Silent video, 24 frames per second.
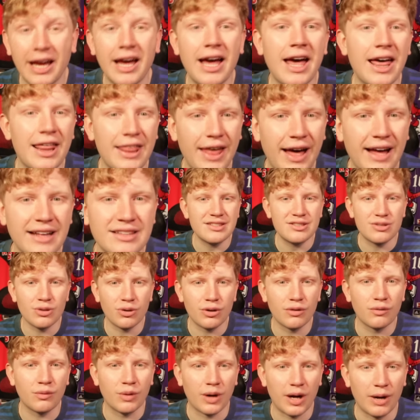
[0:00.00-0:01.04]
that's sort
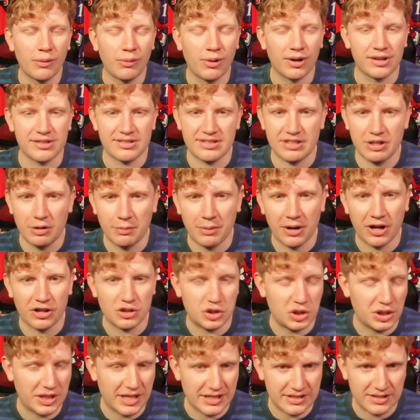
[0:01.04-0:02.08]
of where I want to see
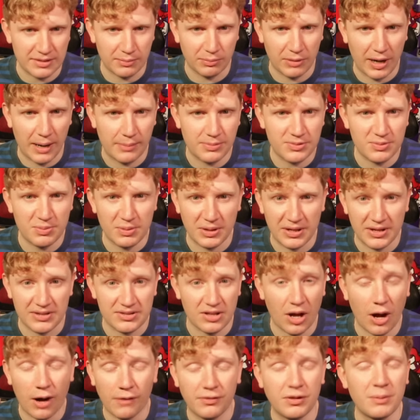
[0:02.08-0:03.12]
Agbaji get some reps, because
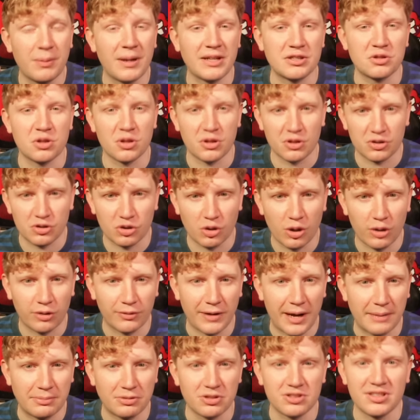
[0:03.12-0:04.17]
off the bench with the Toronto
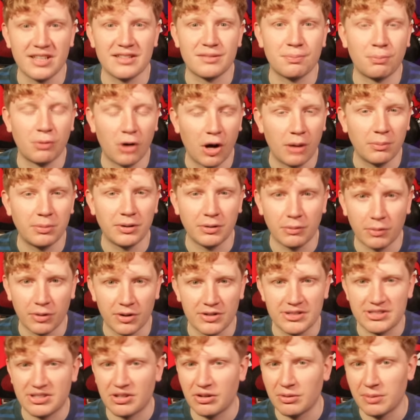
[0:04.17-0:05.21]
Raptors, that's probably where
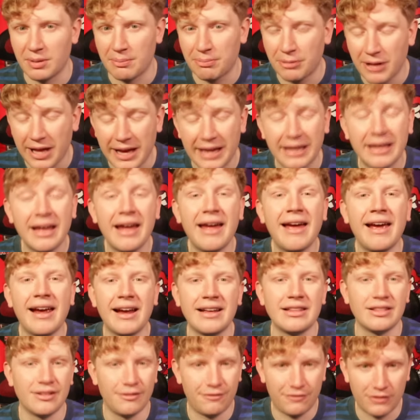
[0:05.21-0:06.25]
he's going to be playing
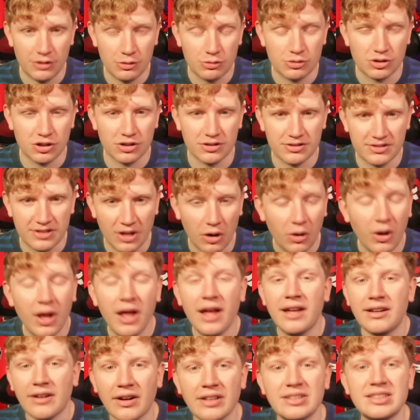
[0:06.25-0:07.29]
in the future. So
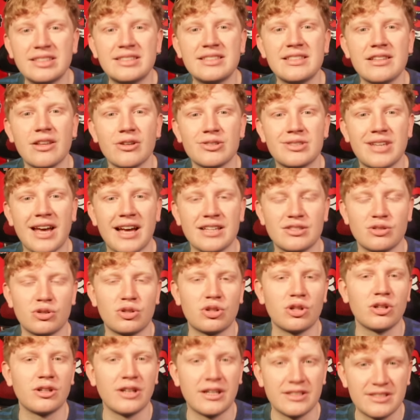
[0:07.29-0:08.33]
nice to see those guys
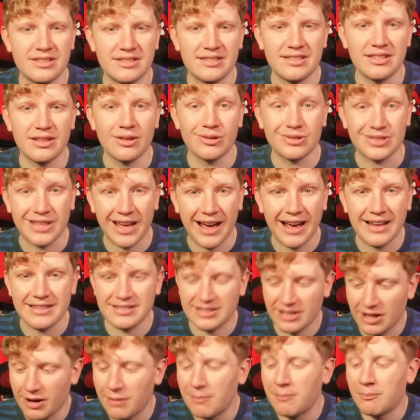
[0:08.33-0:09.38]
return, nice to see those guys
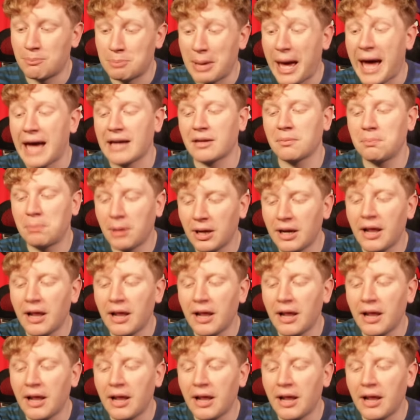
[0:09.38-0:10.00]
come back, but